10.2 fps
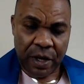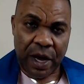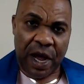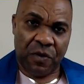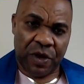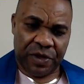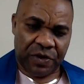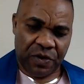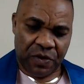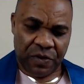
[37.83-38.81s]
I want
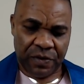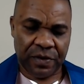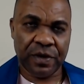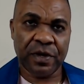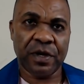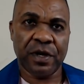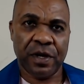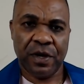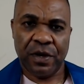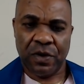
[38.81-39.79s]
to
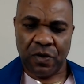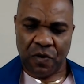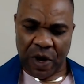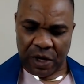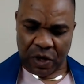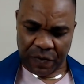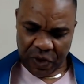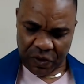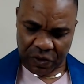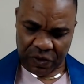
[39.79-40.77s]
welcome
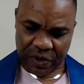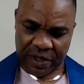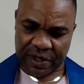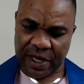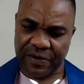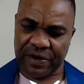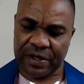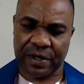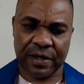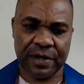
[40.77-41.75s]
you to the
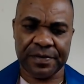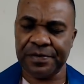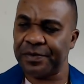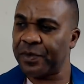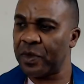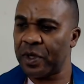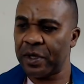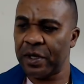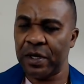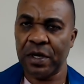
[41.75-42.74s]
service
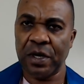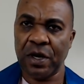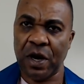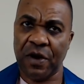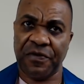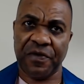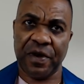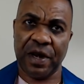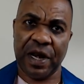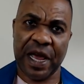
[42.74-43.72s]
of
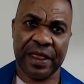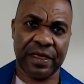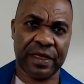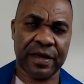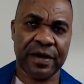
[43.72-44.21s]
Lent.